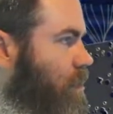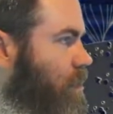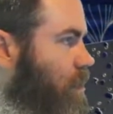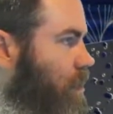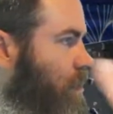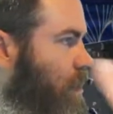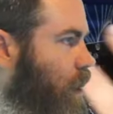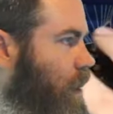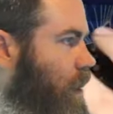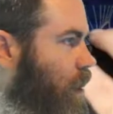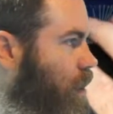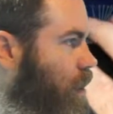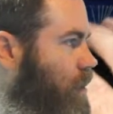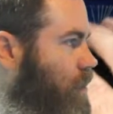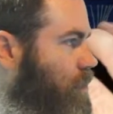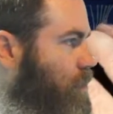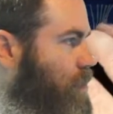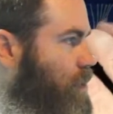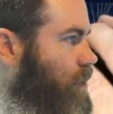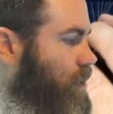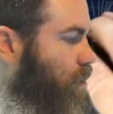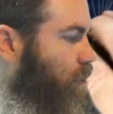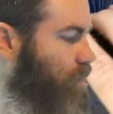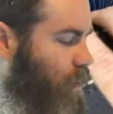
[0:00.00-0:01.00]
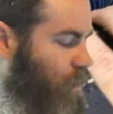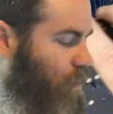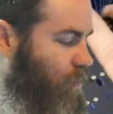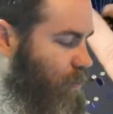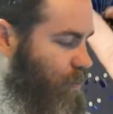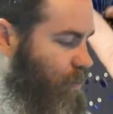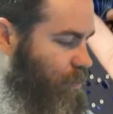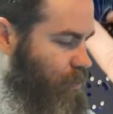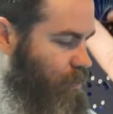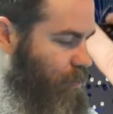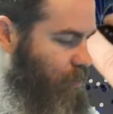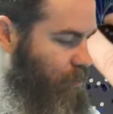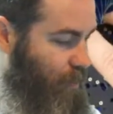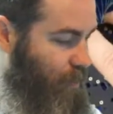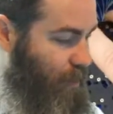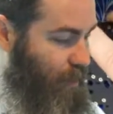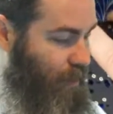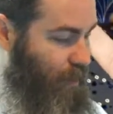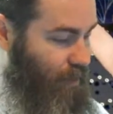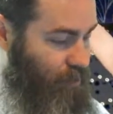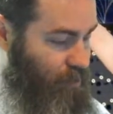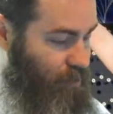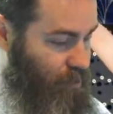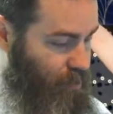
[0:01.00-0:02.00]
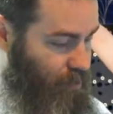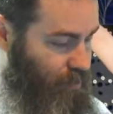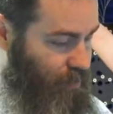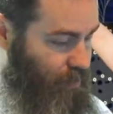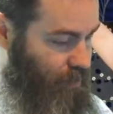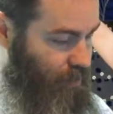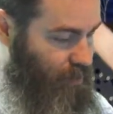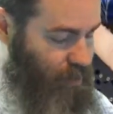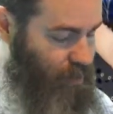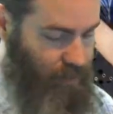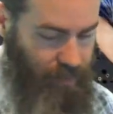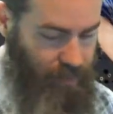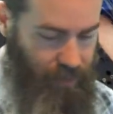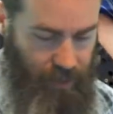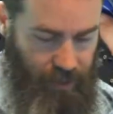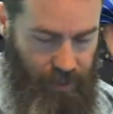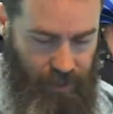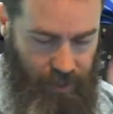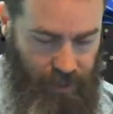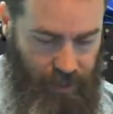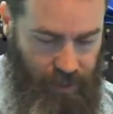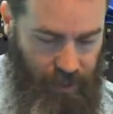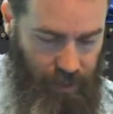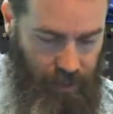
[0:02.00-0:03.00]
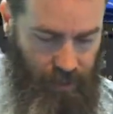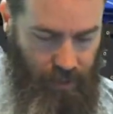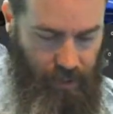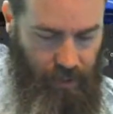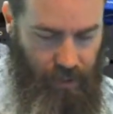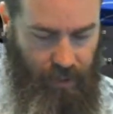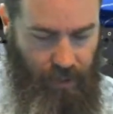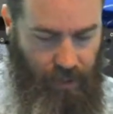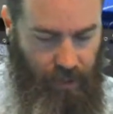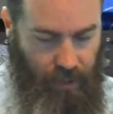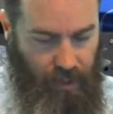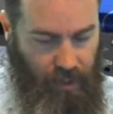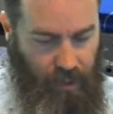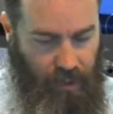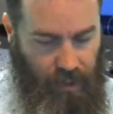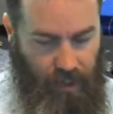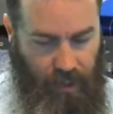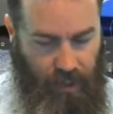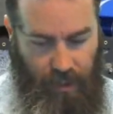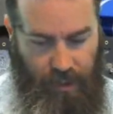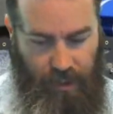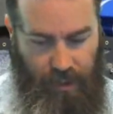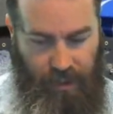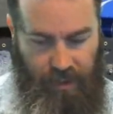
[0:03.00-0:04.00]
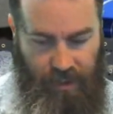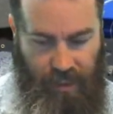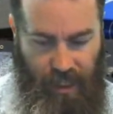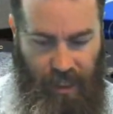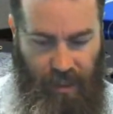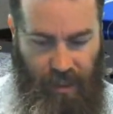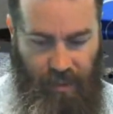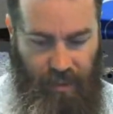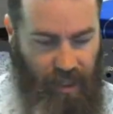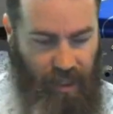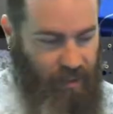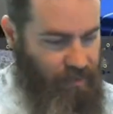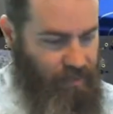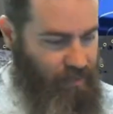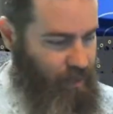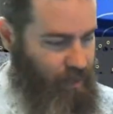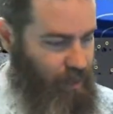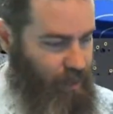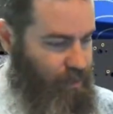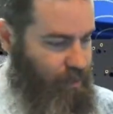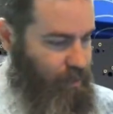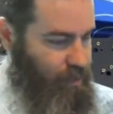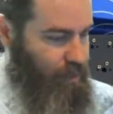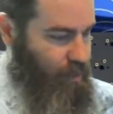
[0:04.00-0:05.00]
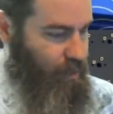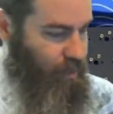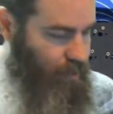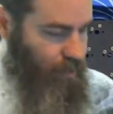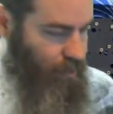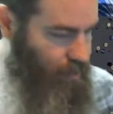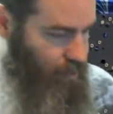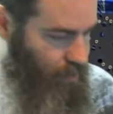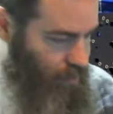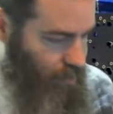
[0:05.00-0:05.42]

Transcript: yeah, I don't believe I ordered 2, but I got 2 PCBs here. Designed by Frather.